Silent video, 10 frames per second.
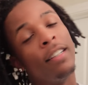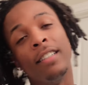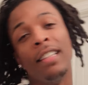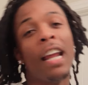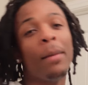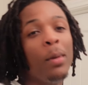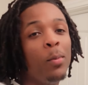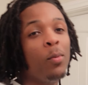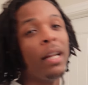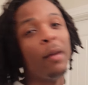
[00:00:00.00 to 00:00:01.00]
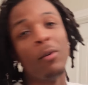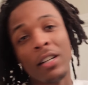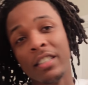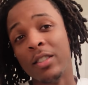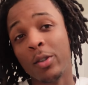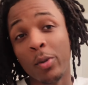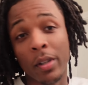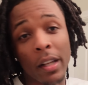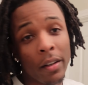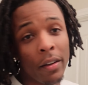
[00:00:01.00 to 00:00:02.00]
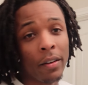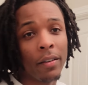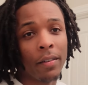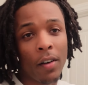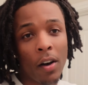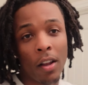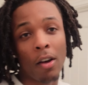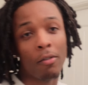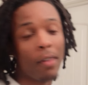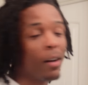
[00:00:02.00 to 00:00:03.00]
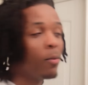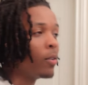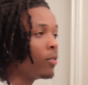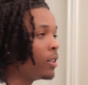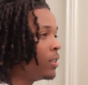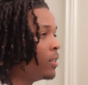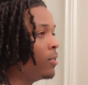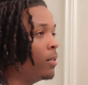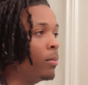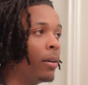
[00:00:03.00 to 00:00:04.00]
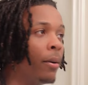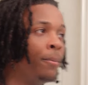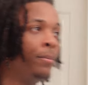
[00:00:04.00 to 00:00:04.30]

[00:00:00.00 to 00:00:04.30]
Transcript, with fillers: Cause a lot of people when they rush into it, they fall off. I don't wanna rush into it, bro.